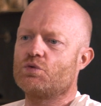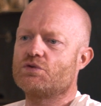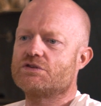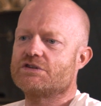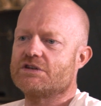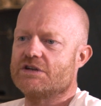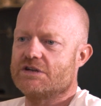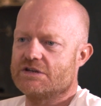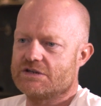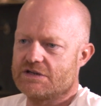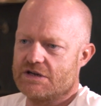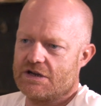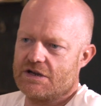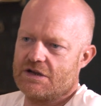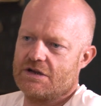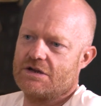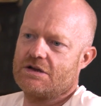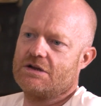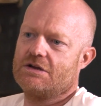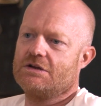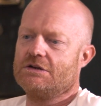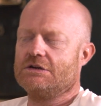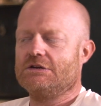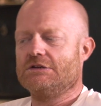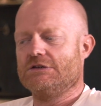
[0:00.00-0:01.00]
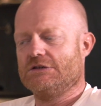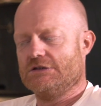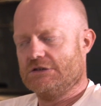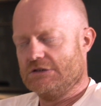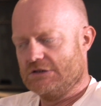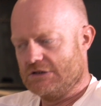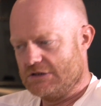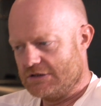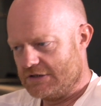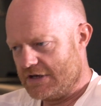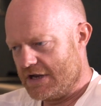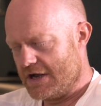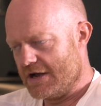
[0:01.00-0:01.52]
course he is, yeah.
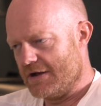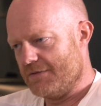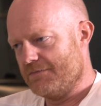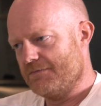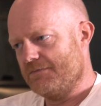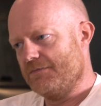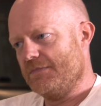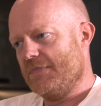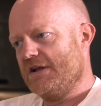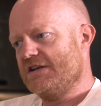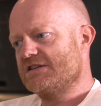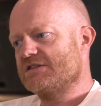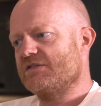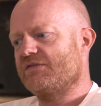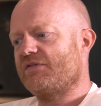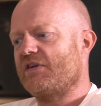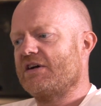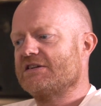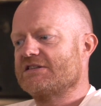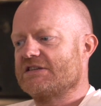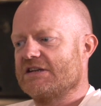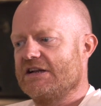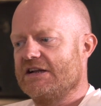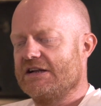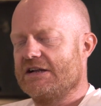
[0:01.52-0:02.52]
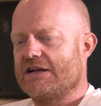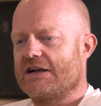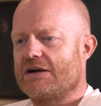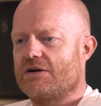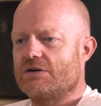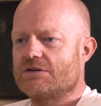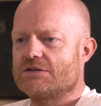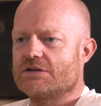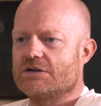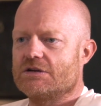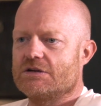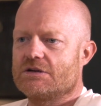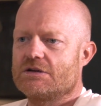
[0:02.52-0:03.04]
Yeah, he's a fascinating
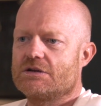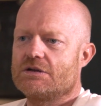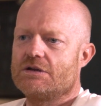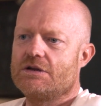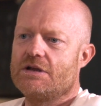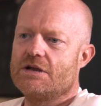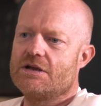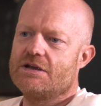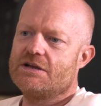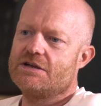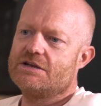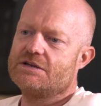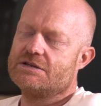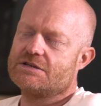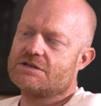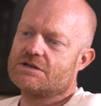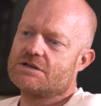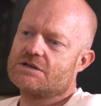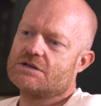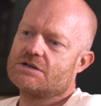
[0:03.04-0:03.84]
character. Mm. Yeah, he is.